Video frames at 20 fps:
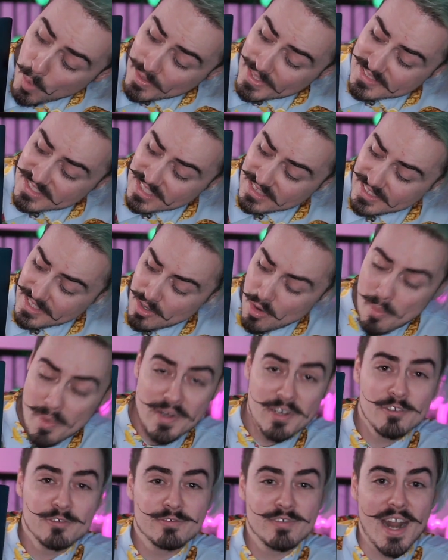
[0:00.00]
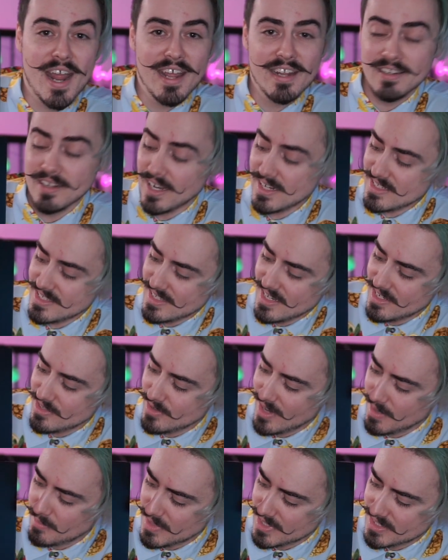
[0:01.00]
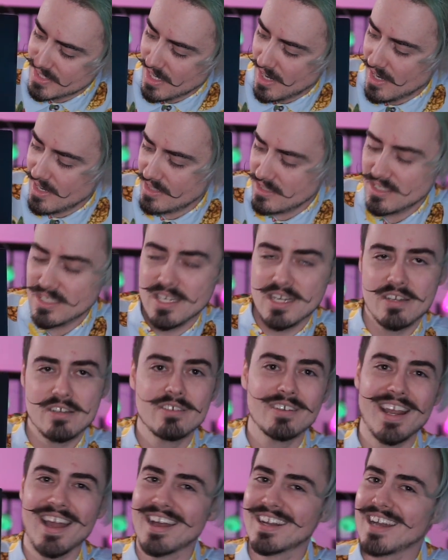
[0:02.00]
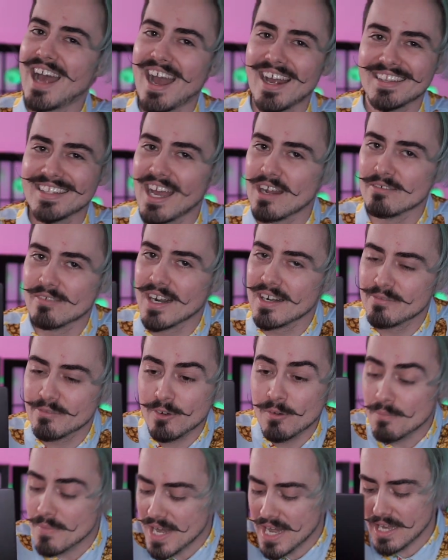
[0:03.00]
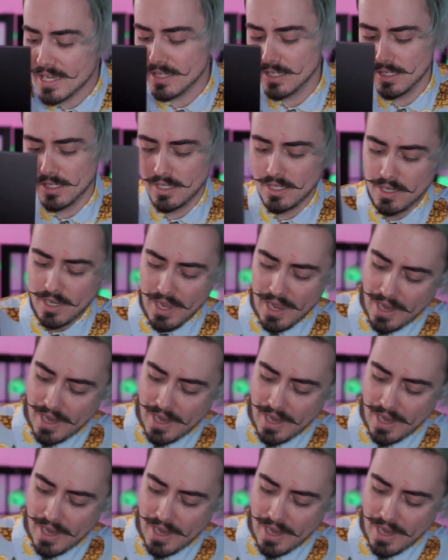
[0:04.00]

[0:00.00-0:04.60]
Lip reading: Oh, there's a little bit of red. I see you, MSI, I see you. Can't hide that red from me.